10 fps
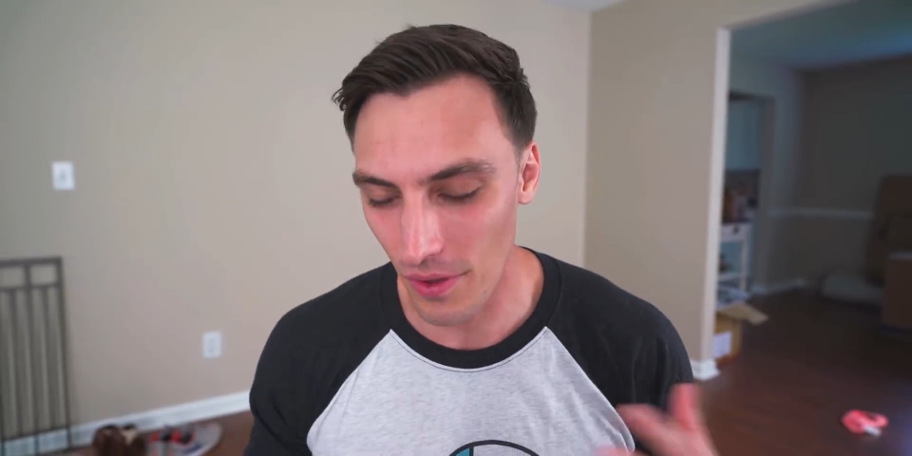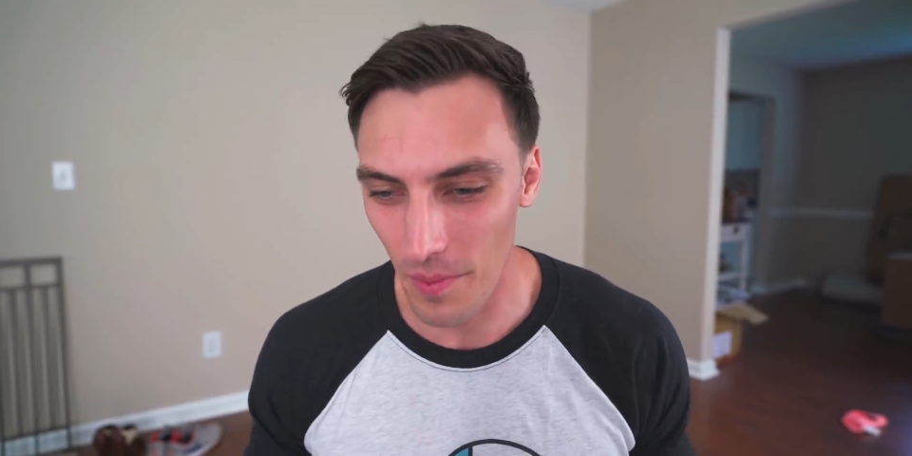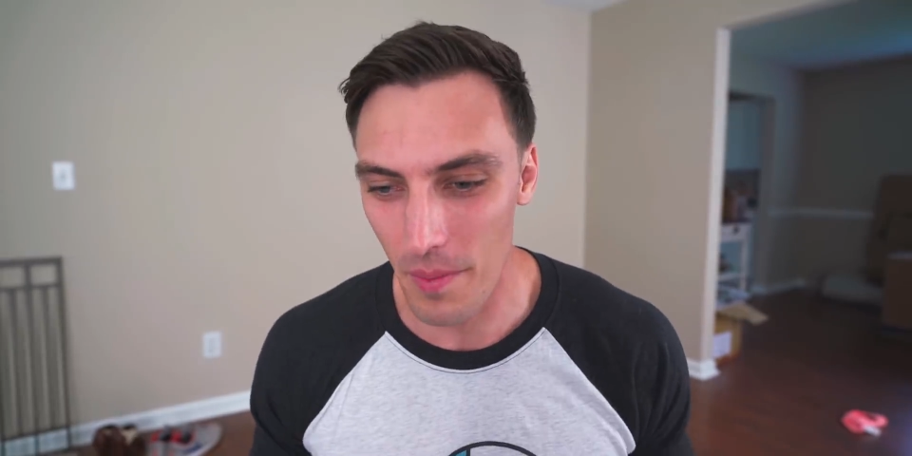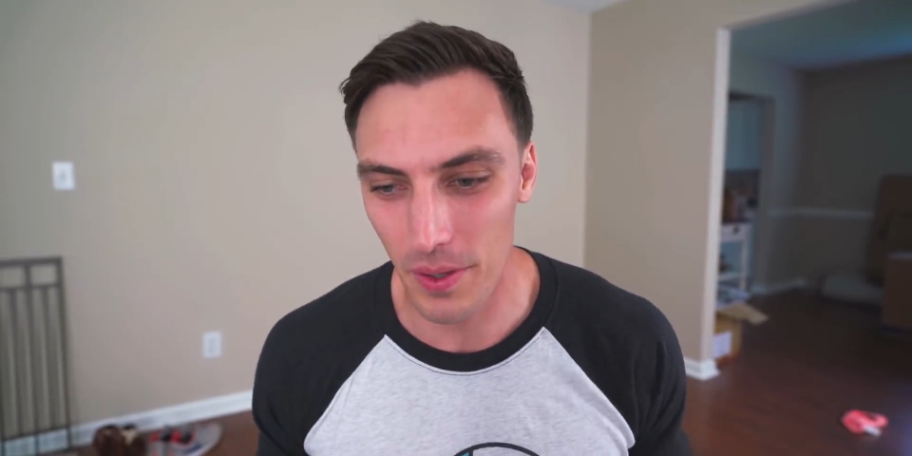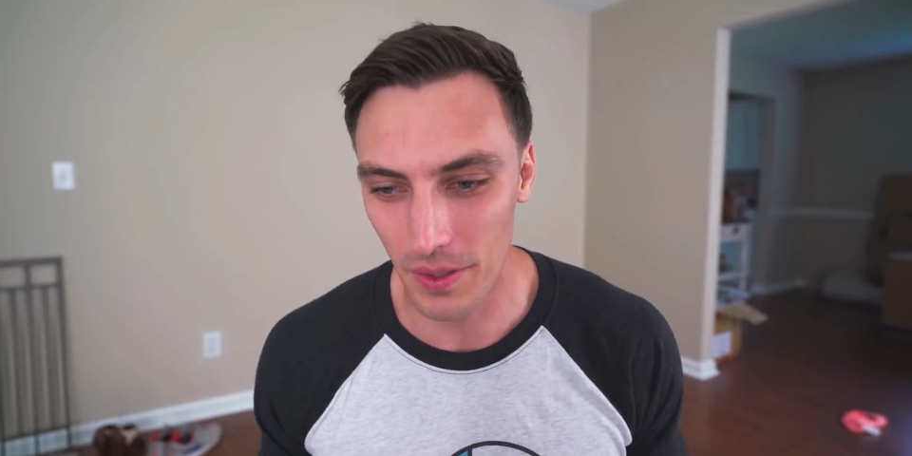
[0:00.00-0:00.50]
all
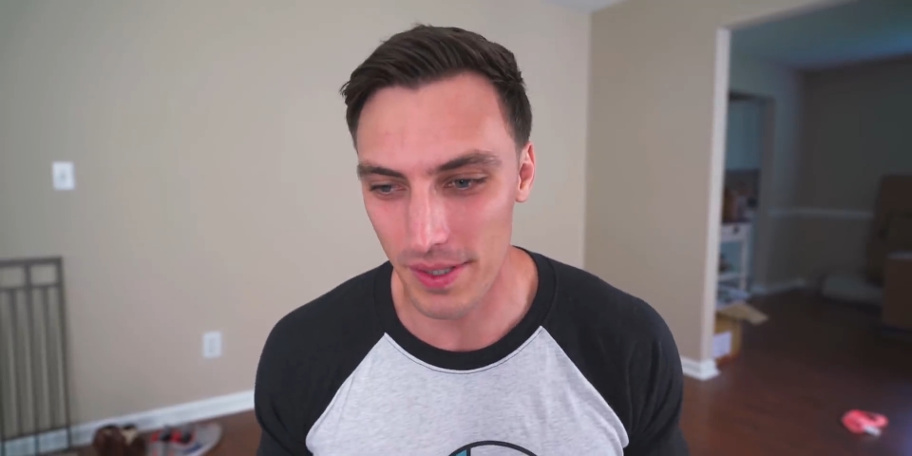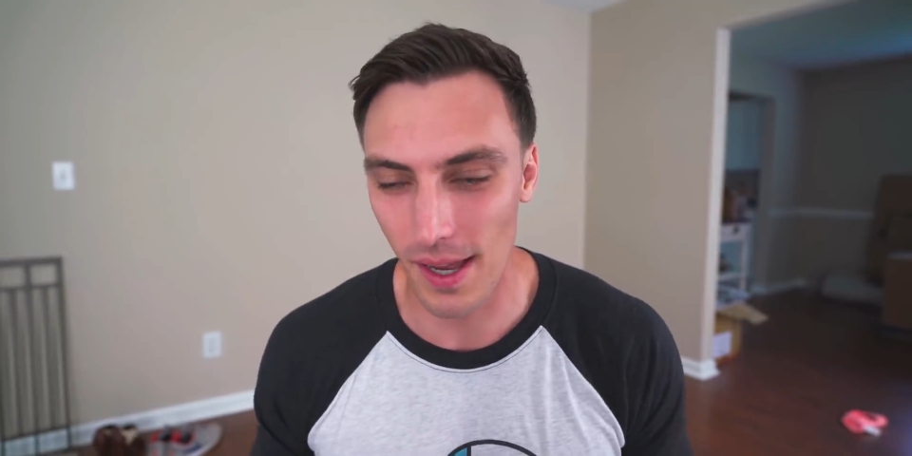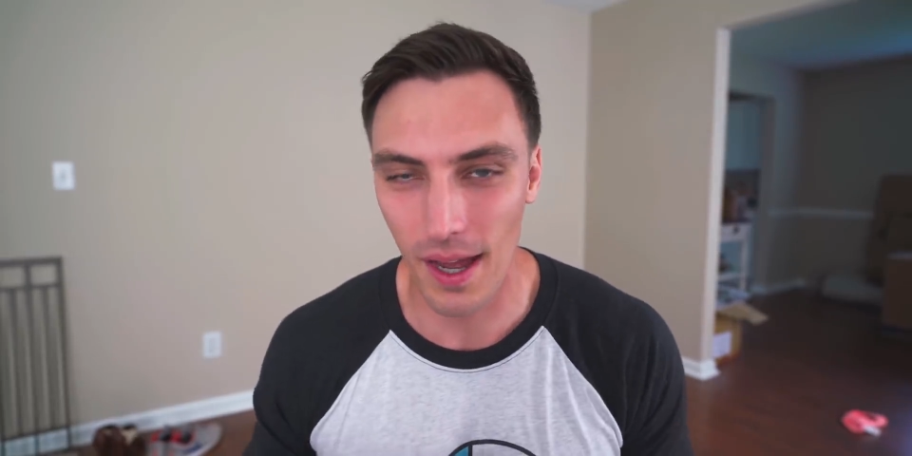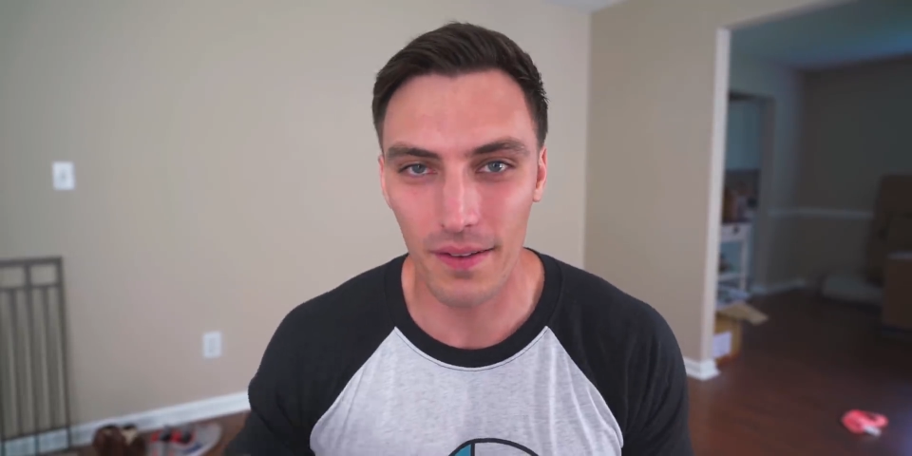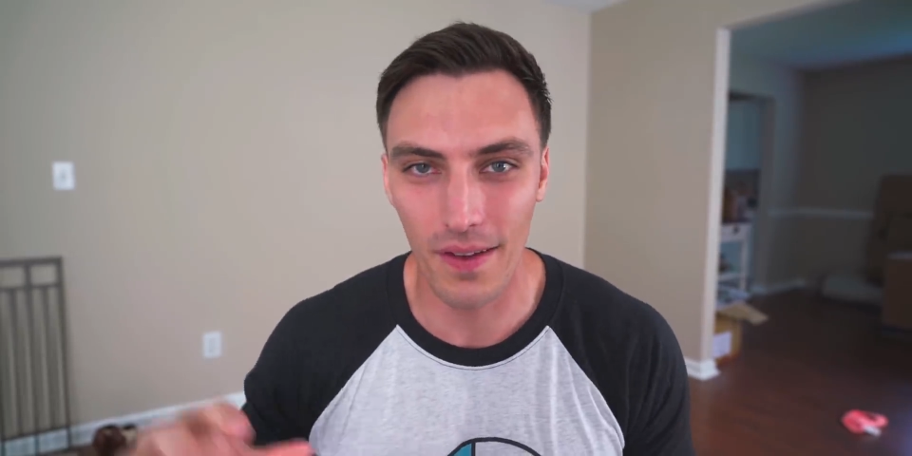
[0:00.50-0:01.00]
my builds,
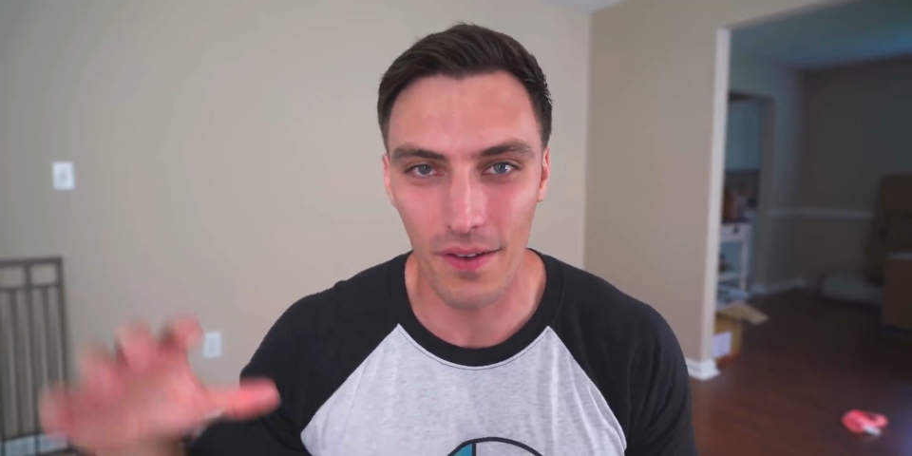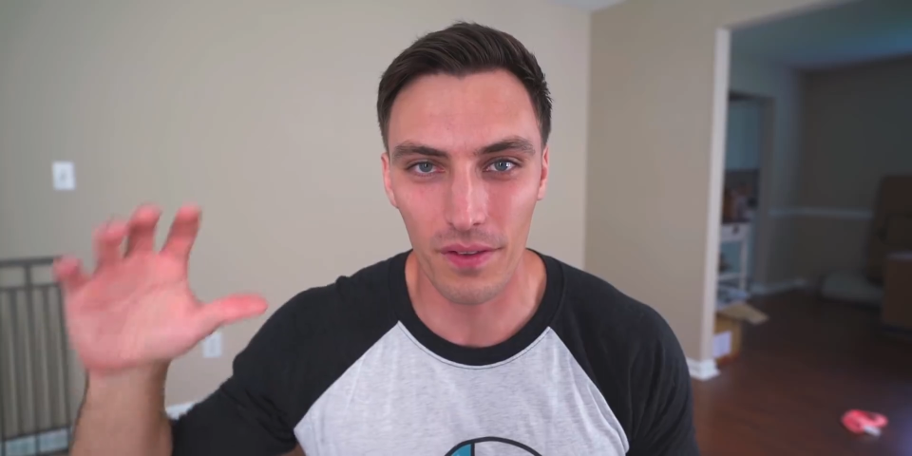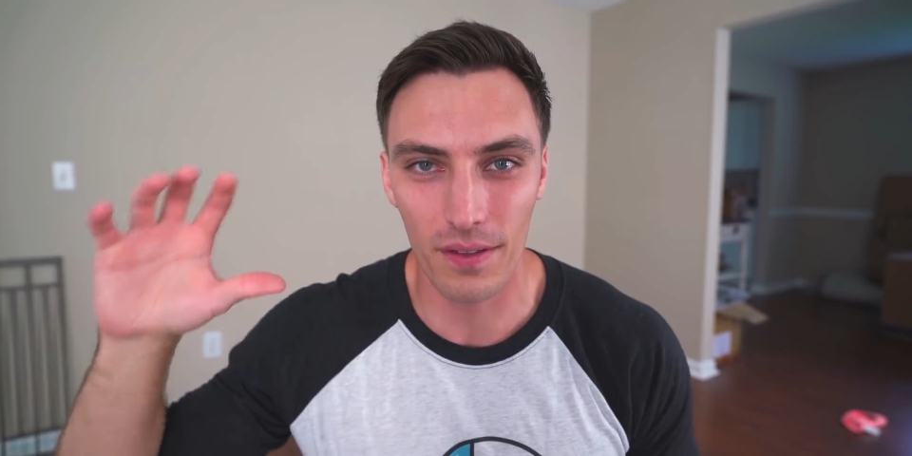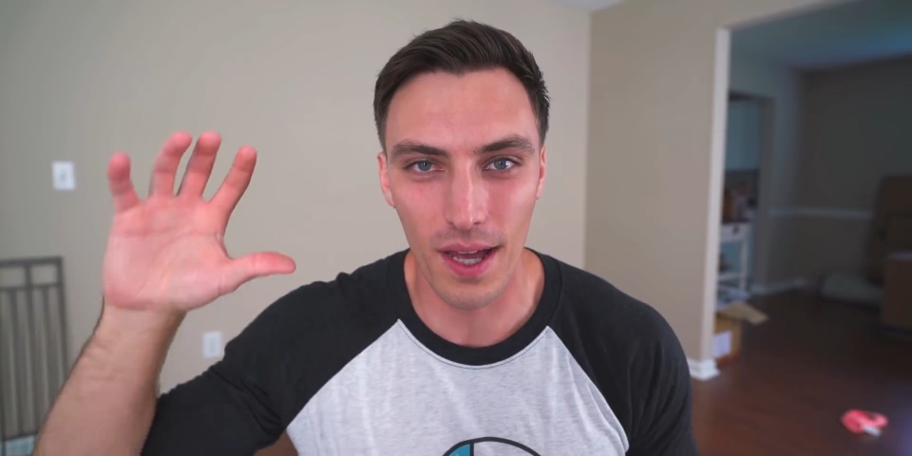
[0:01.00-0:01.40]
I kind of have